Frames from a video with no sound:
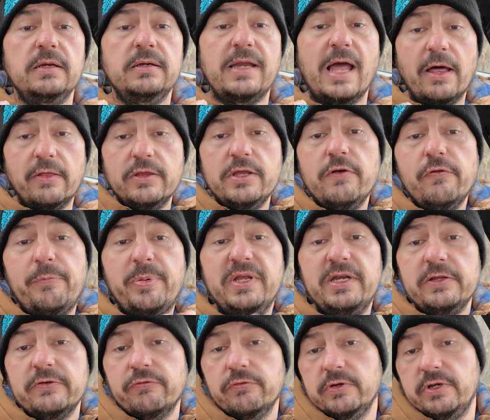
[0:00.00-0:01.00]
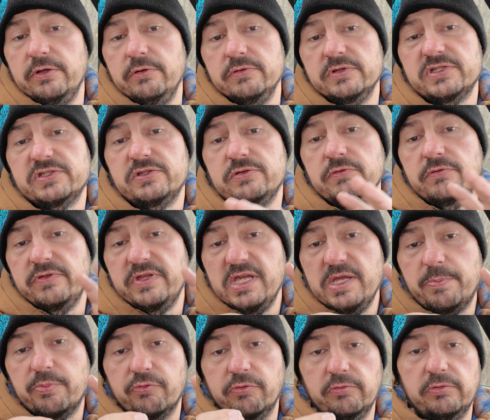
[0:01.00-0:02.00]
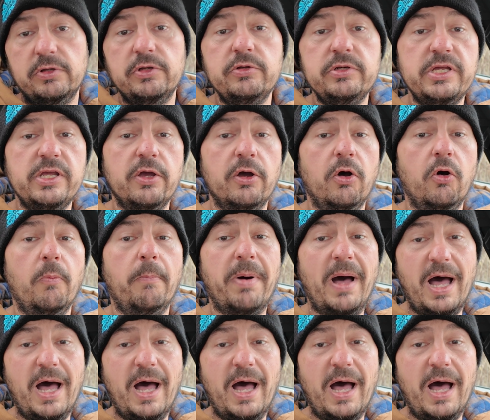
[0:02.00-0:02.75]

Now that you've been introduced to the Preludio